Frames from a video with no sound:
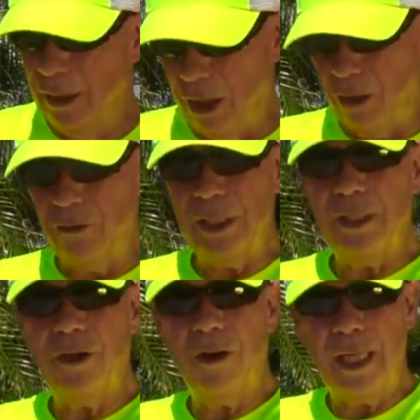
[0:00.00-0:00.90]
Not only
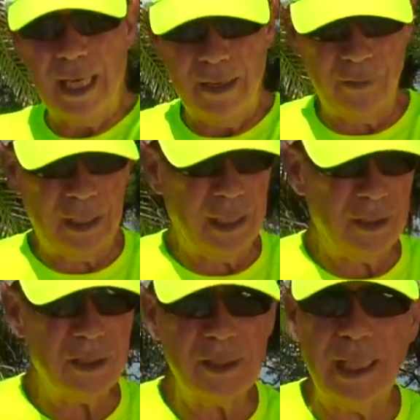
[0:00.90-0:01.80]
did Donnie have the
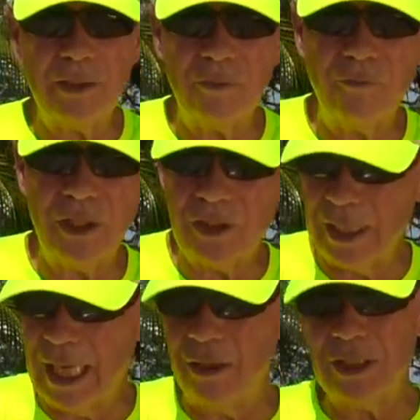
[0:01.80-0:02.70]
kids catching fish
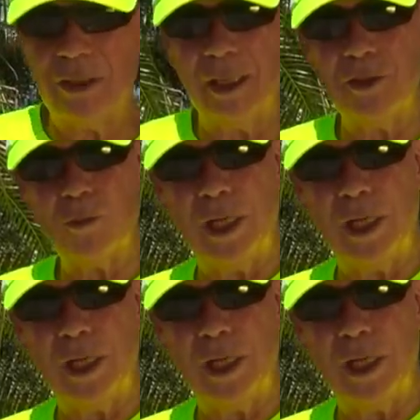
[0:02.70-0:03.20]
now, he's got his